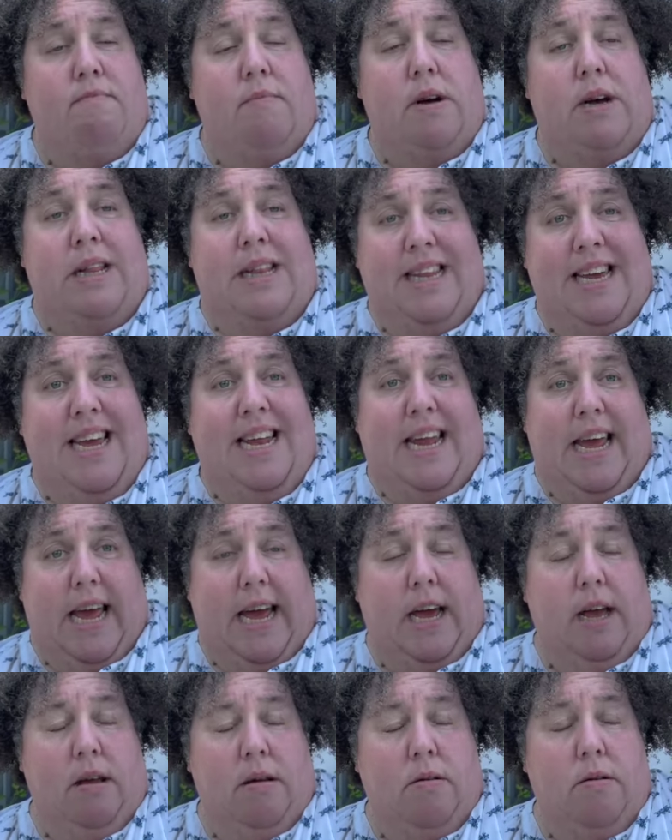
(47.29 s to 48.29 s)

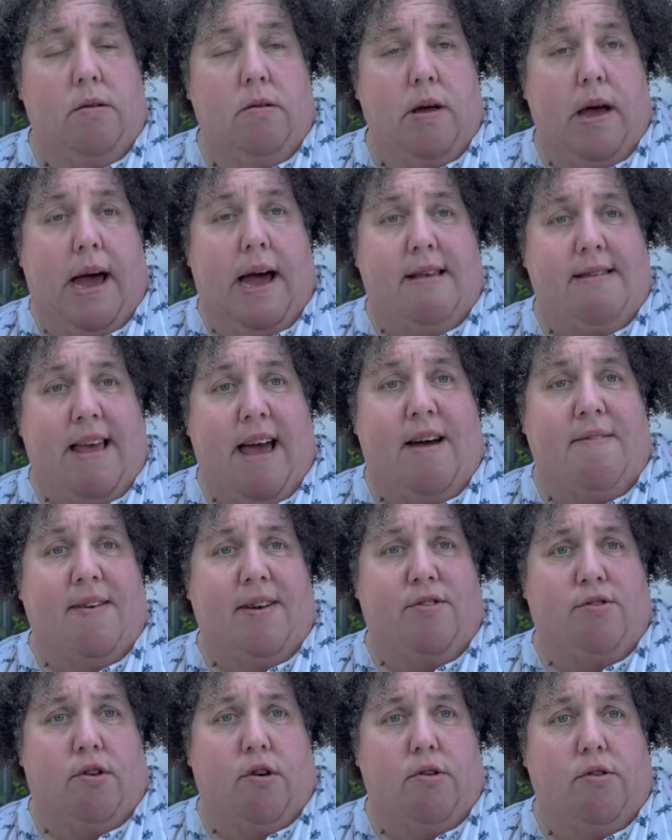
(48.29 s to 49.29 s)
cleaning as having
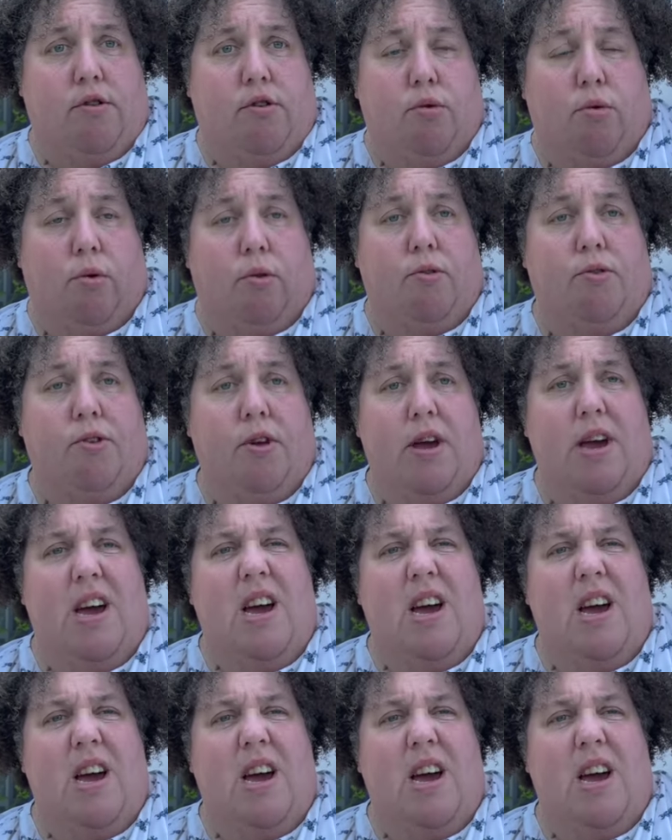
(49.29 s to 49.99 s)
certain tools,